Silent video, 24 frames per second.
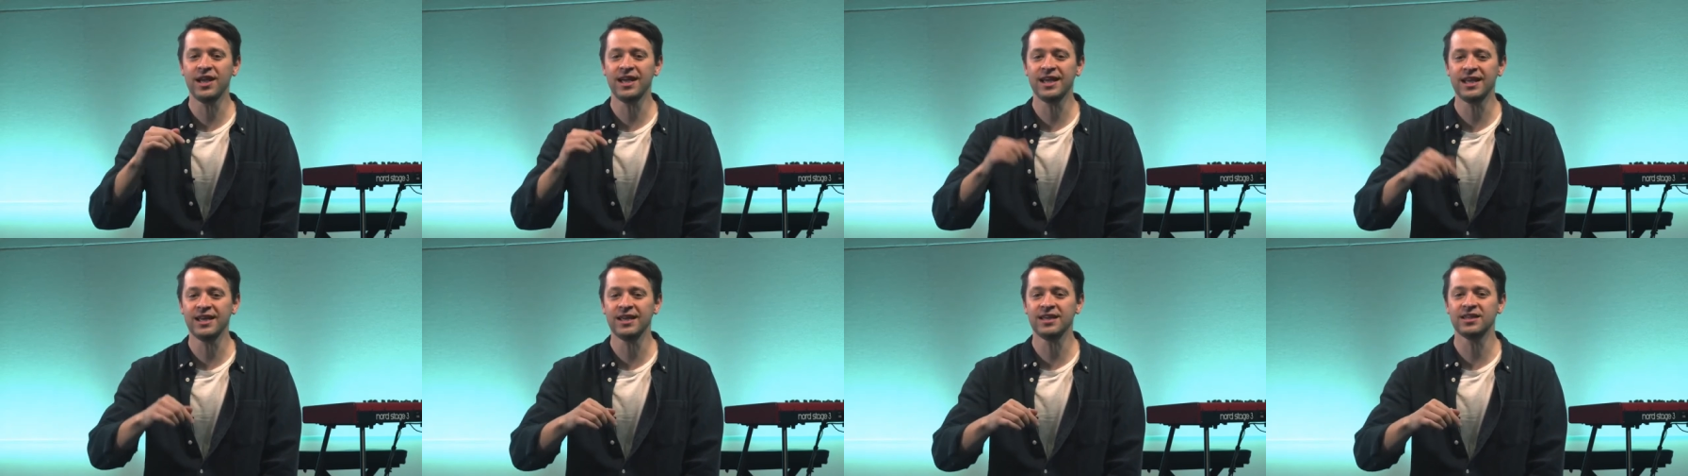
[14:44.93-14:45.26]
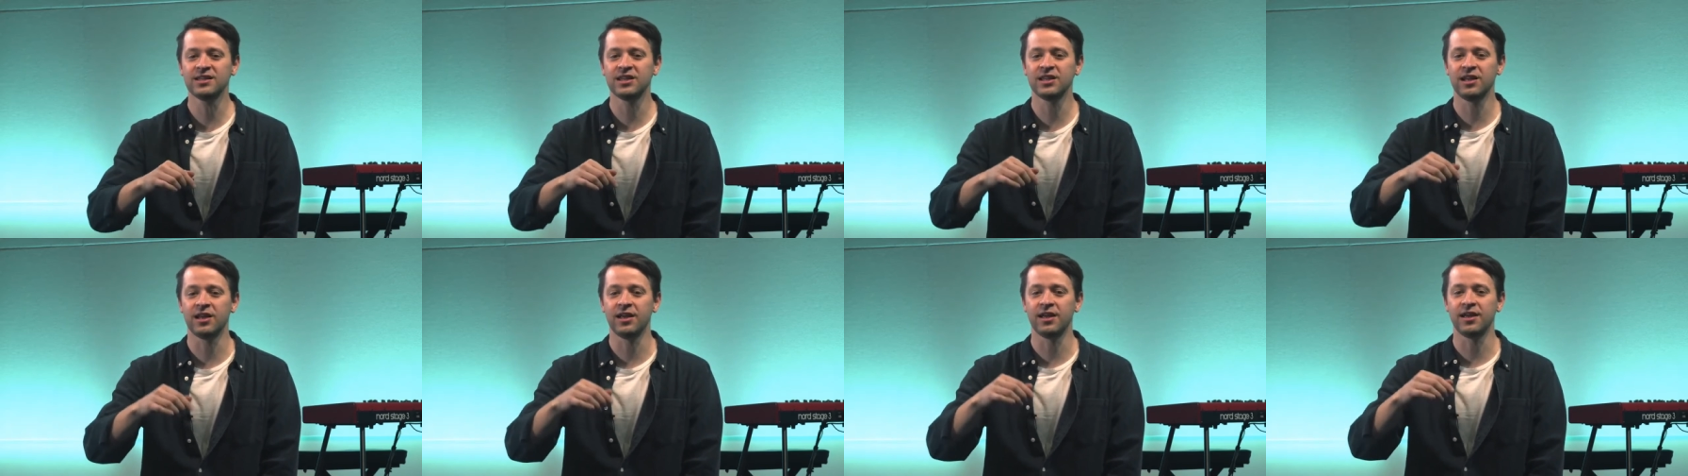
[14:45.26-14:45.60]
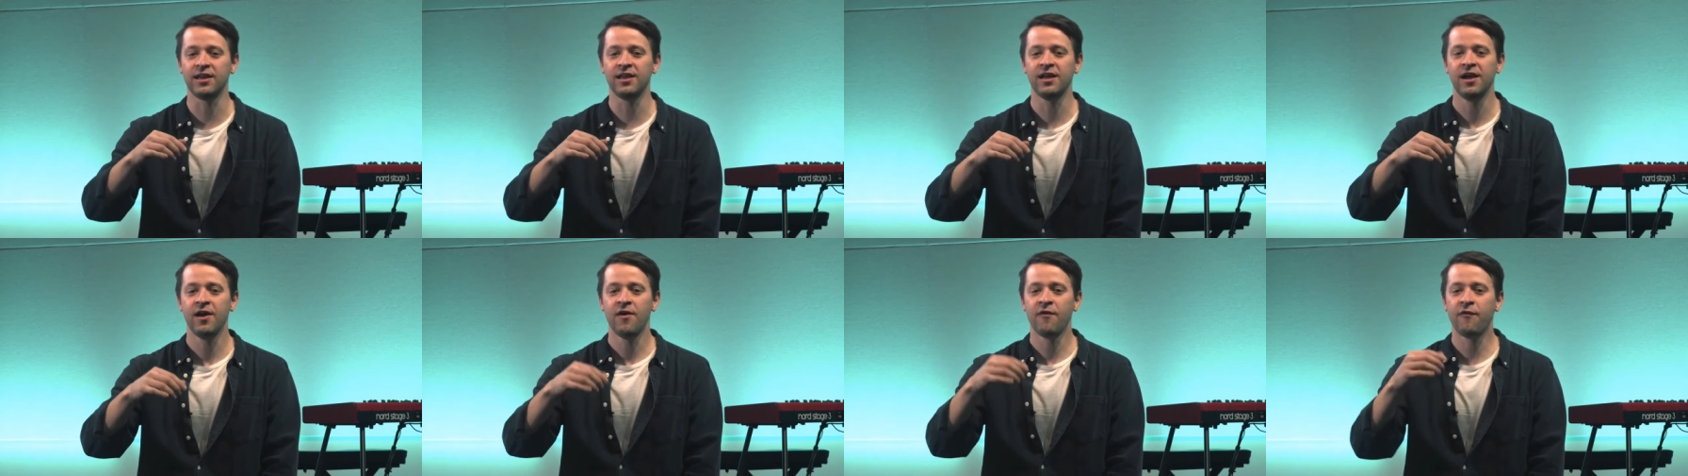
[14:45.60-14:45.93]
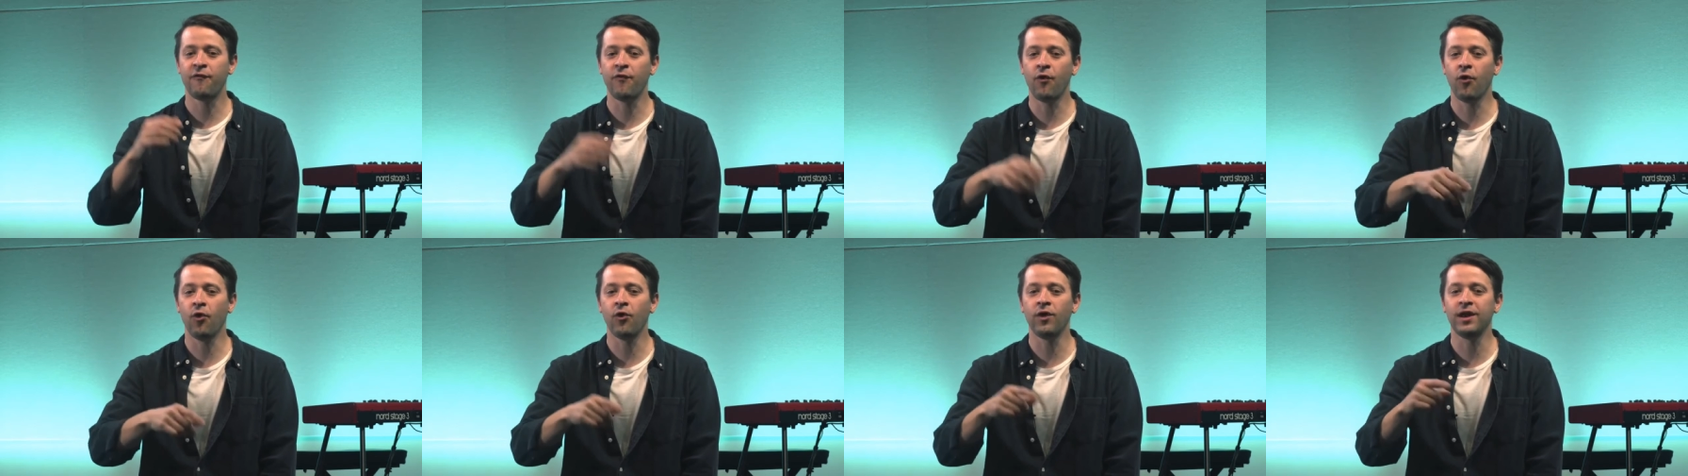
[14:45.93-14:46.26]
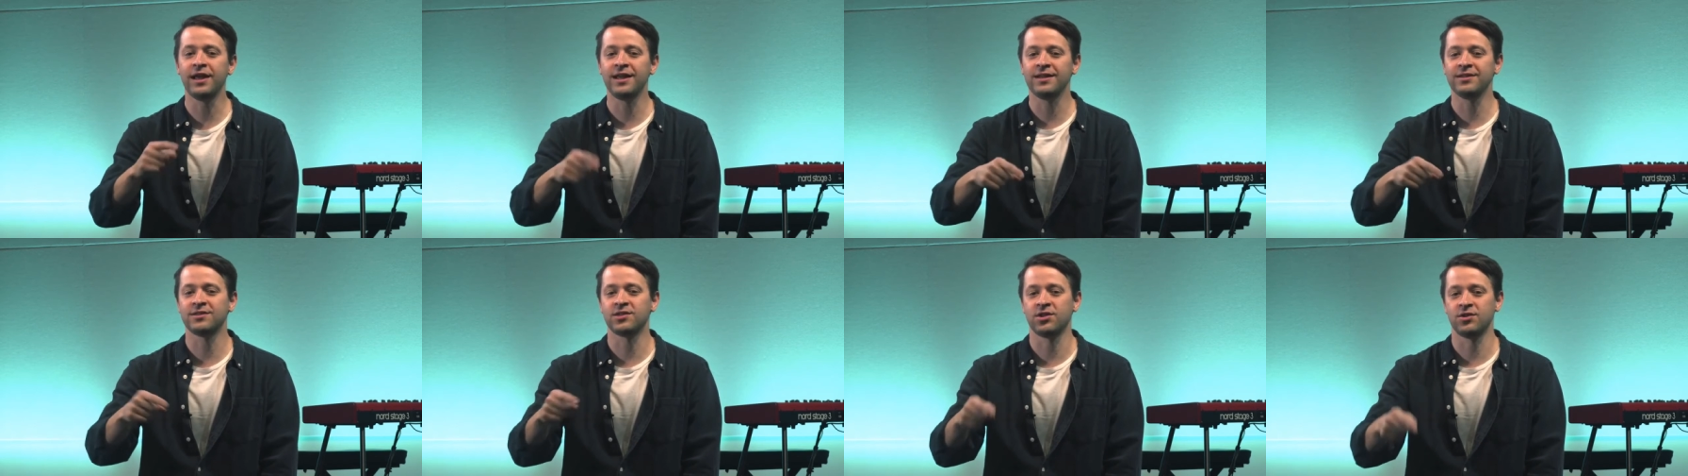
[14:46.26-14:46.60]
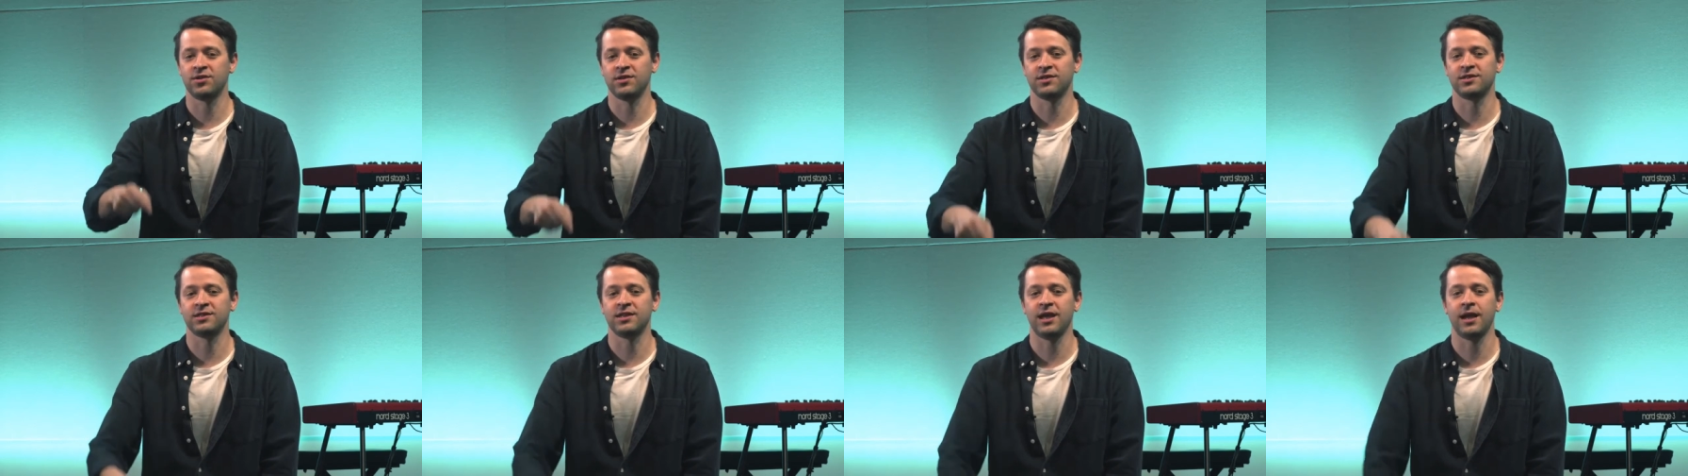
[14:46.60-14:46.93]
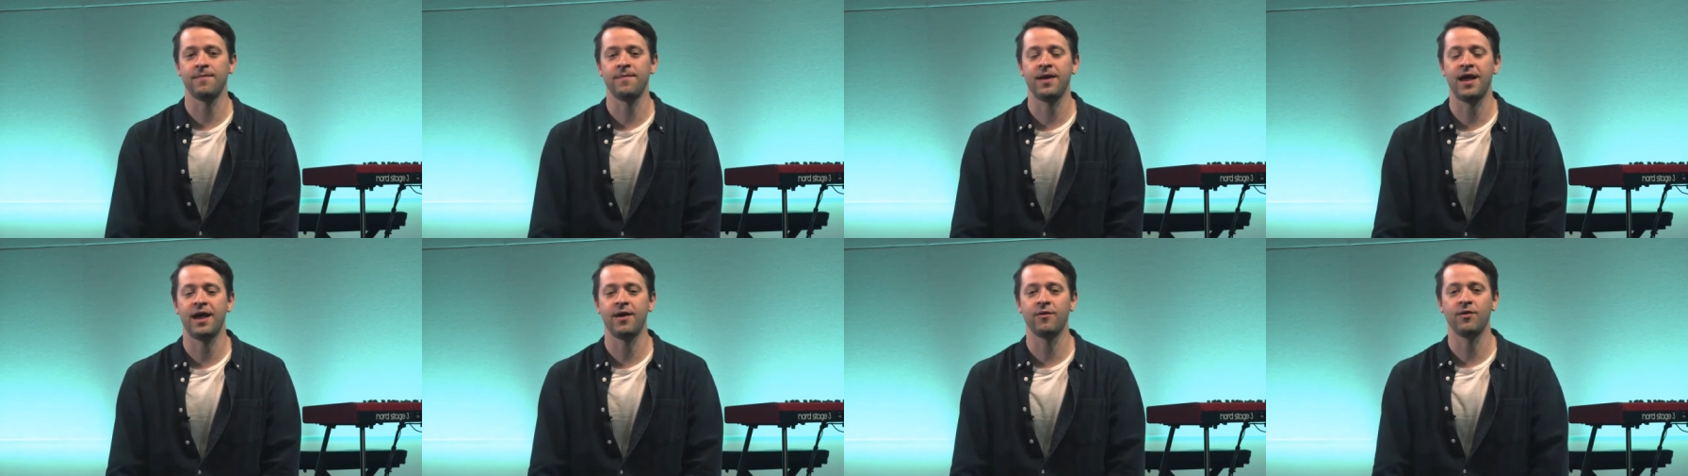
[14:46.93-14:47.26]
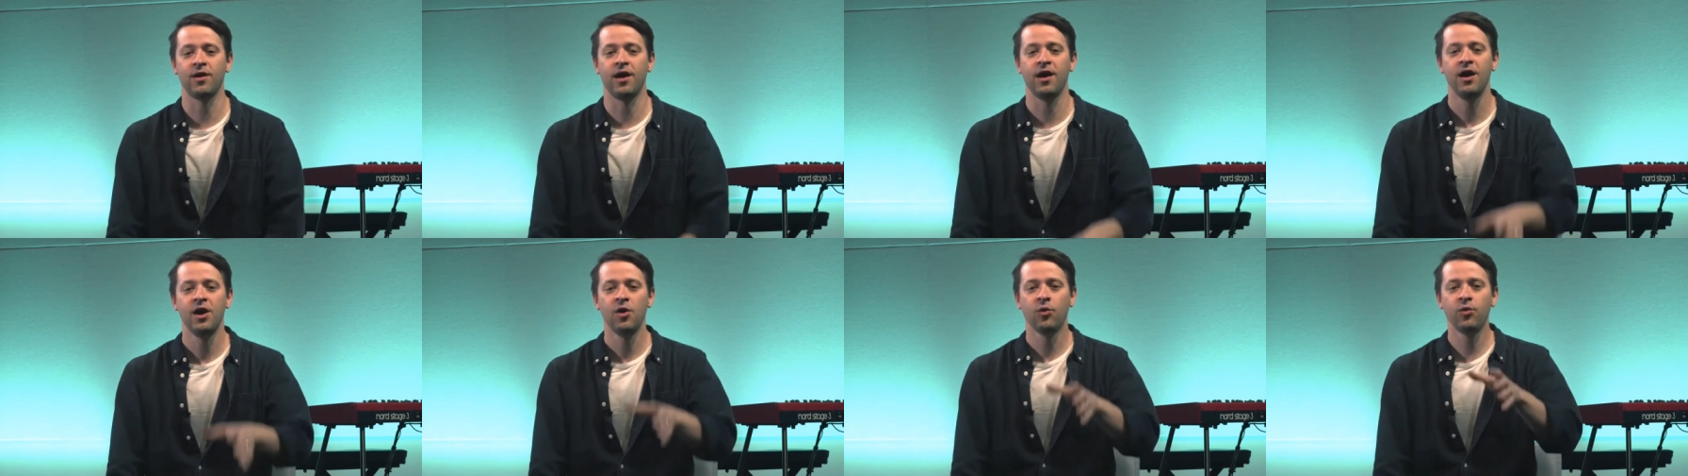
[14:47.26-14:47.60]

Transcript: easily fall into the same error.